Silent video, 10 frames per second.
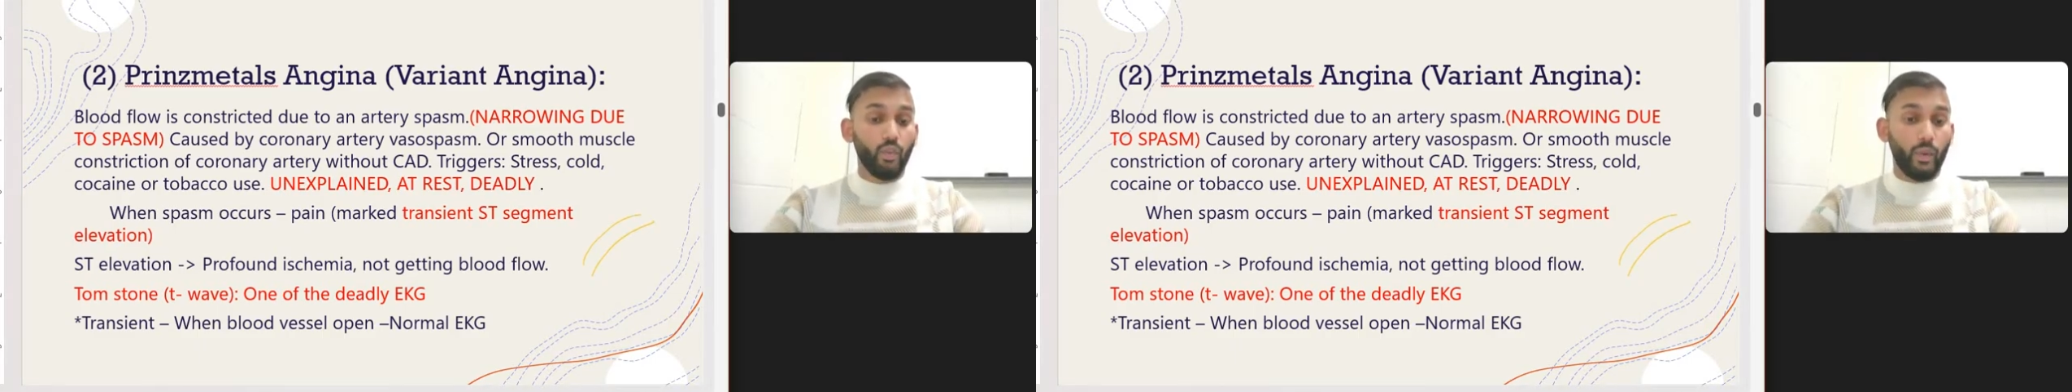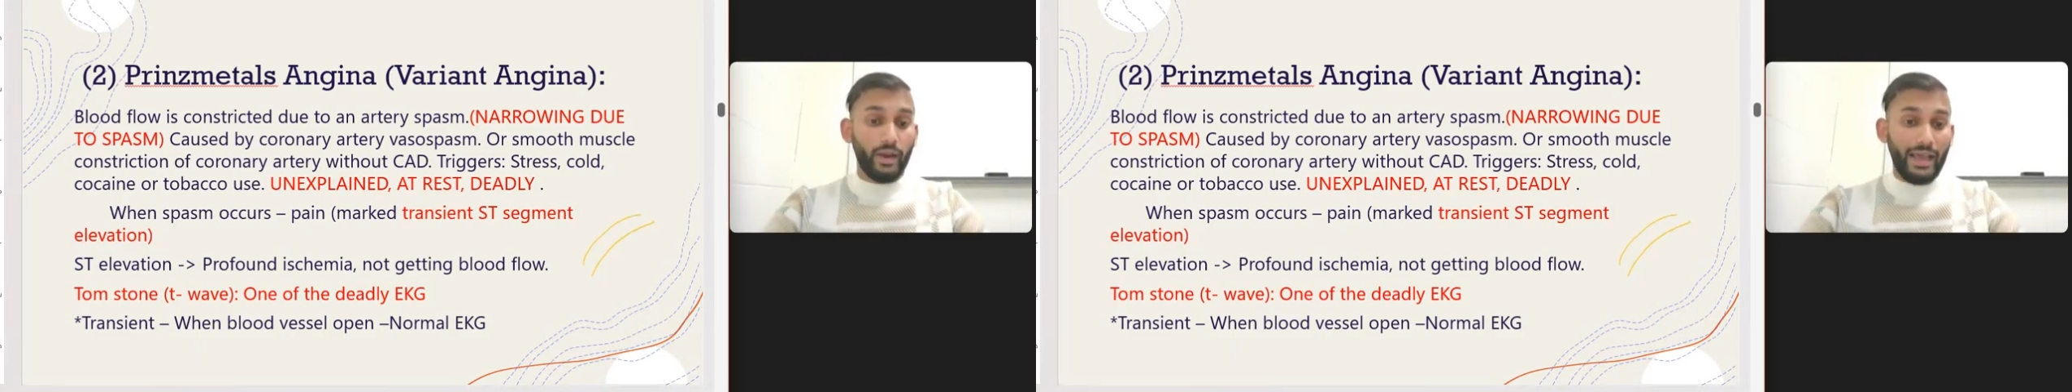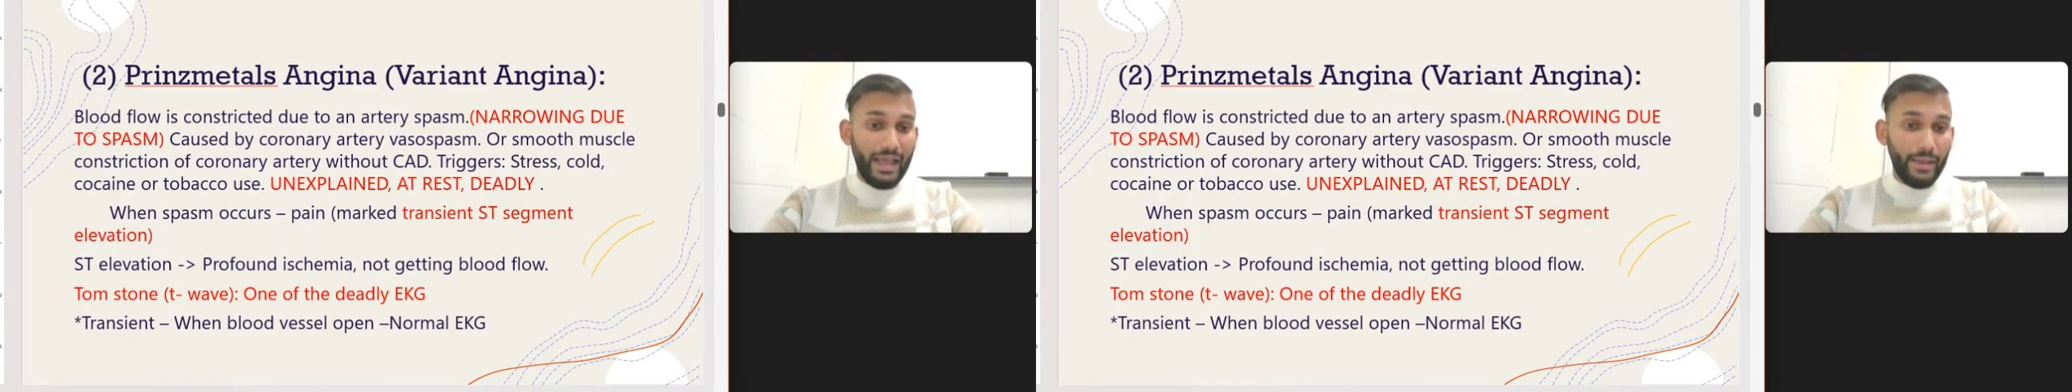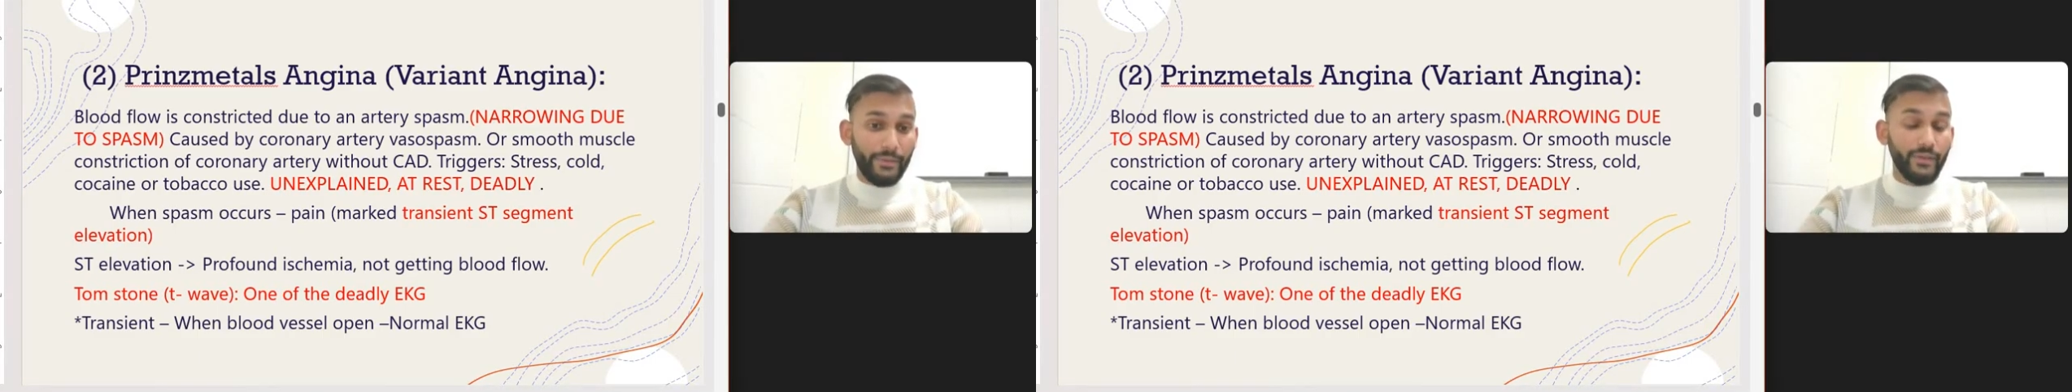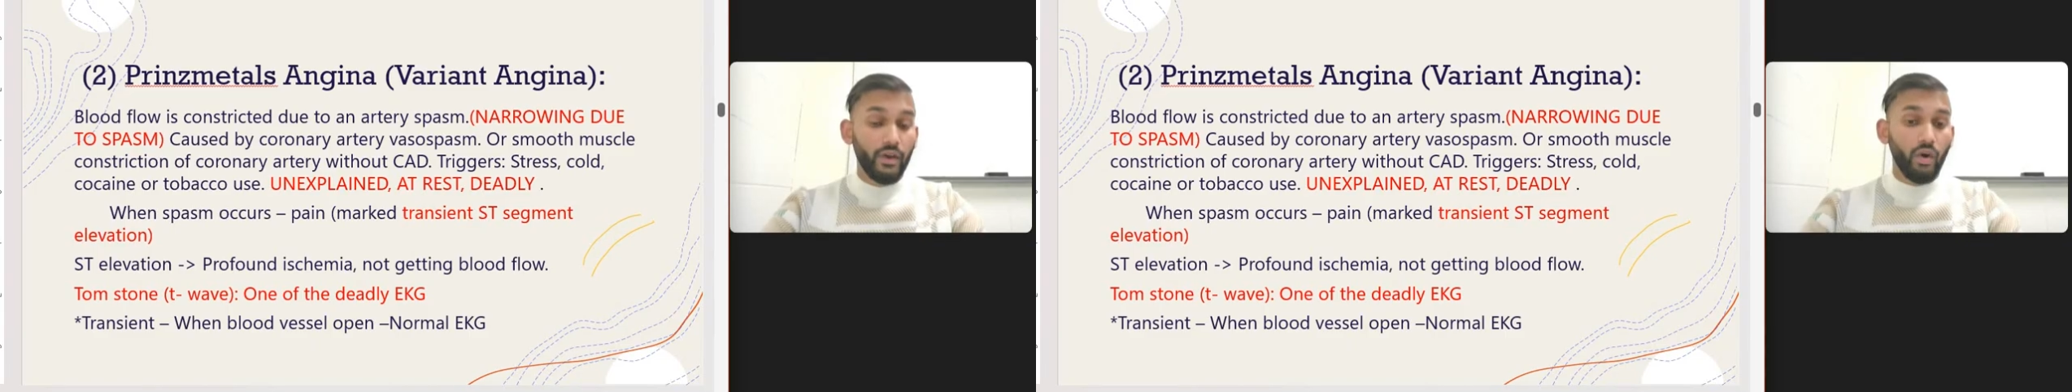What
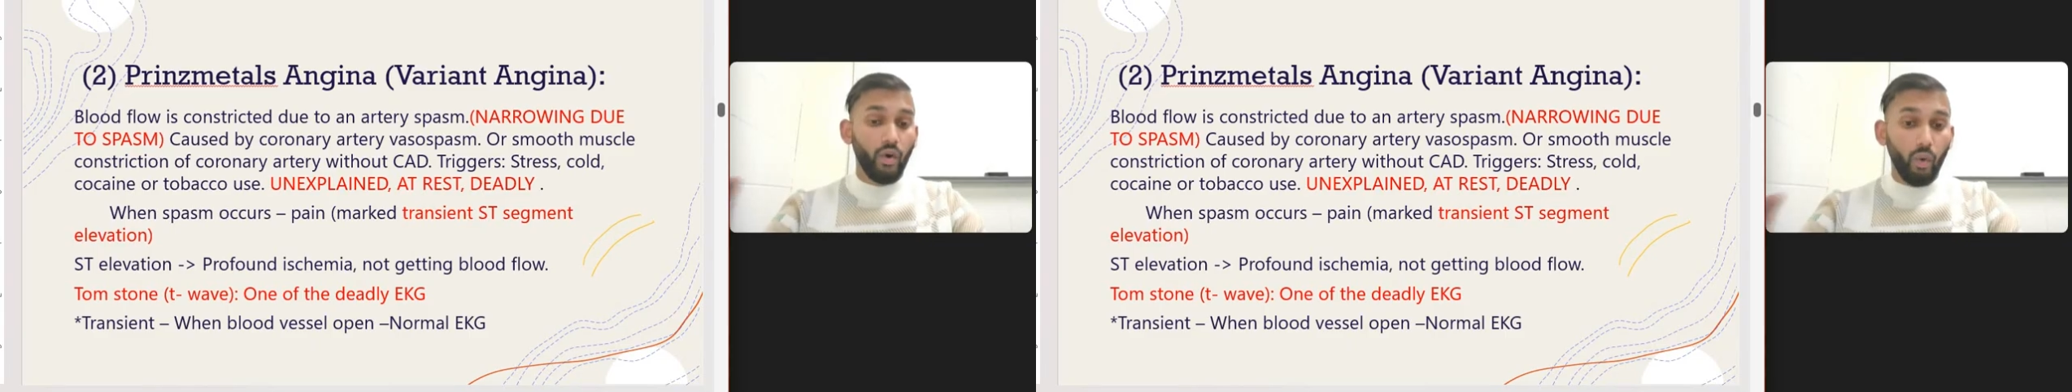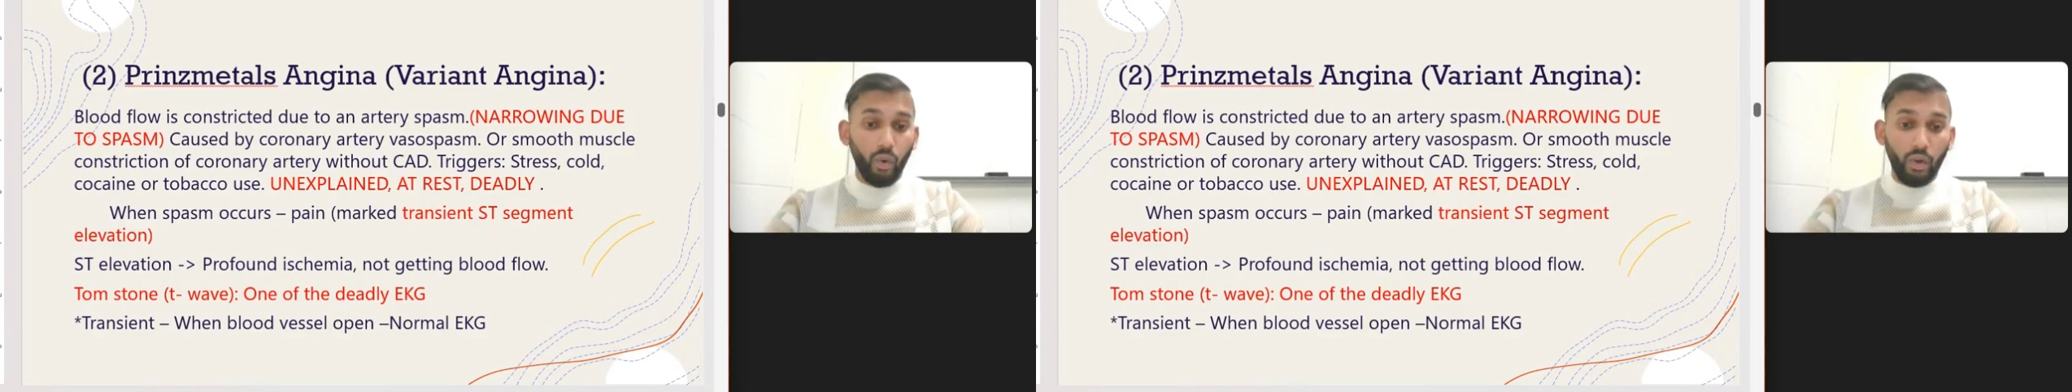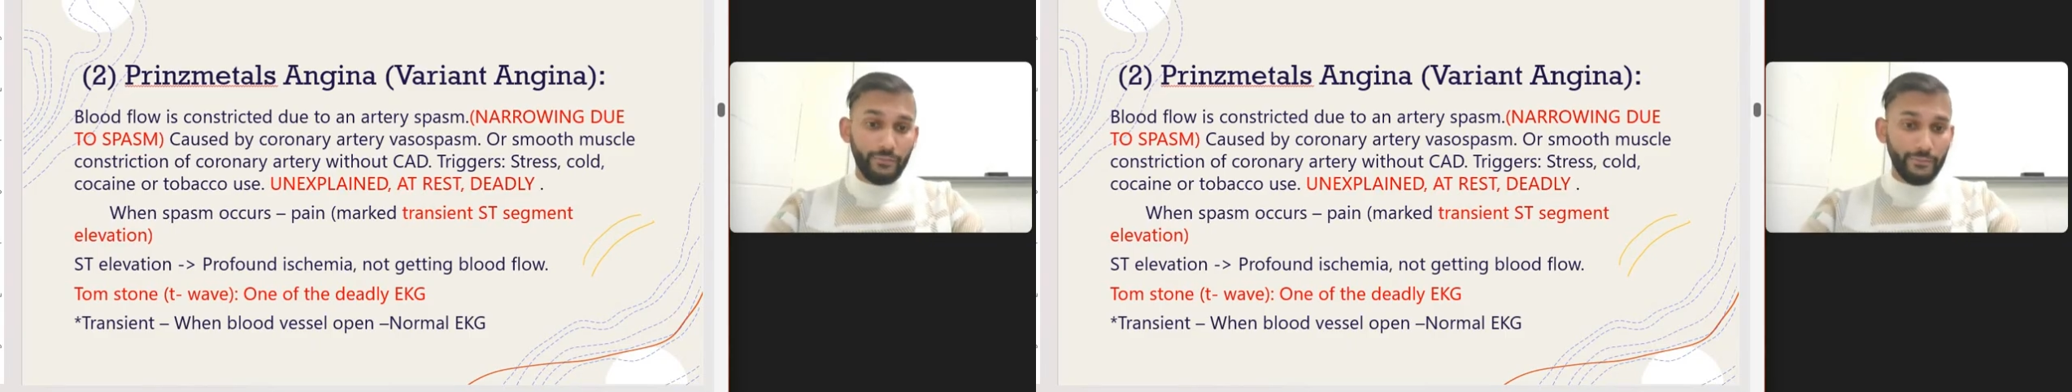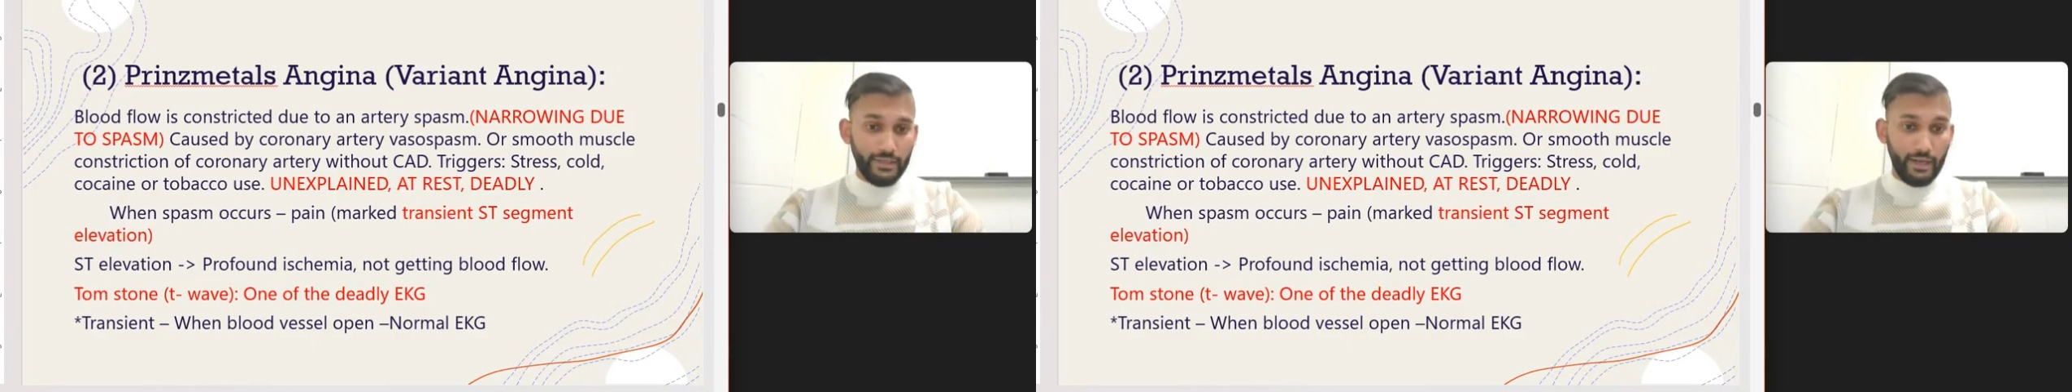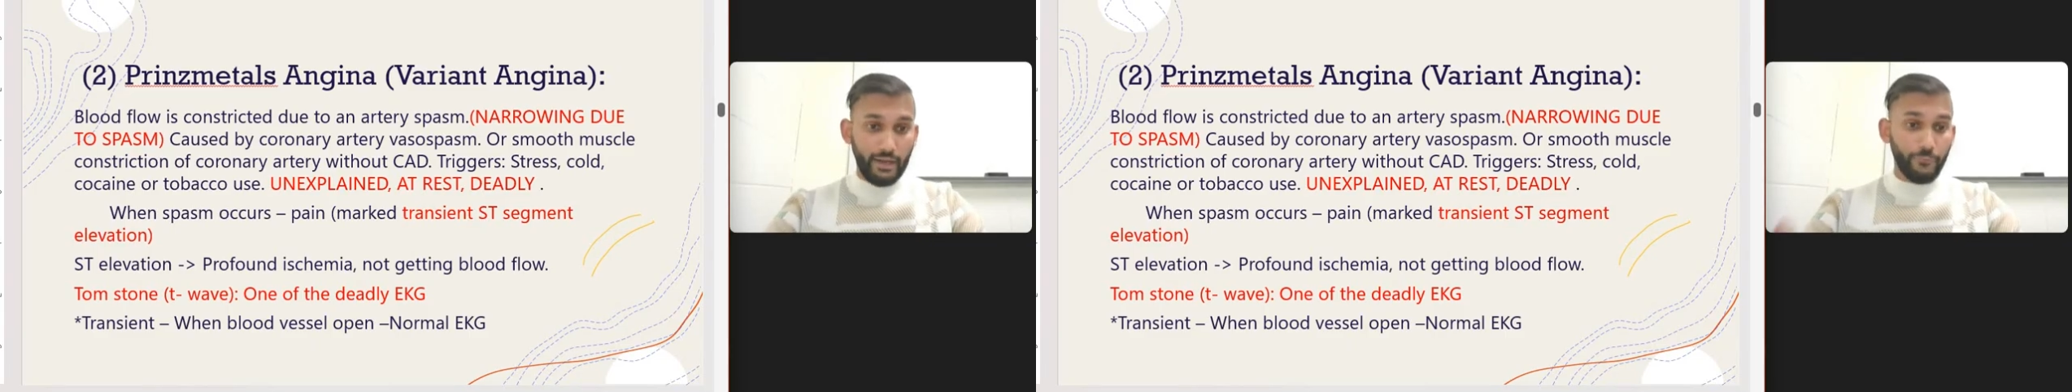happens all of a sudden,